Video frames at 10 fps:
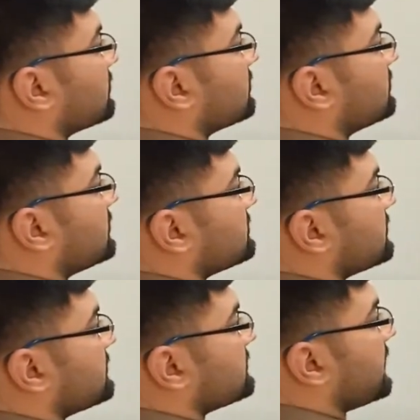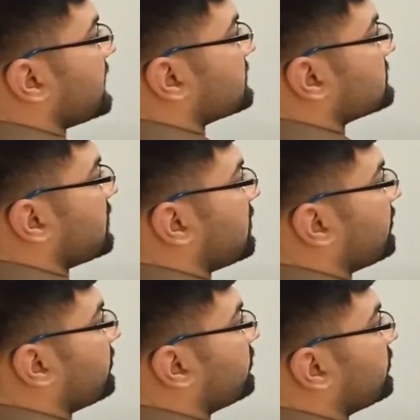This is x
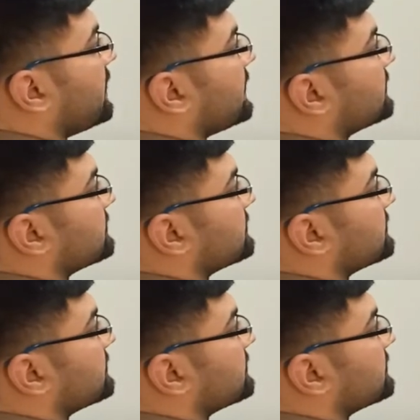of minus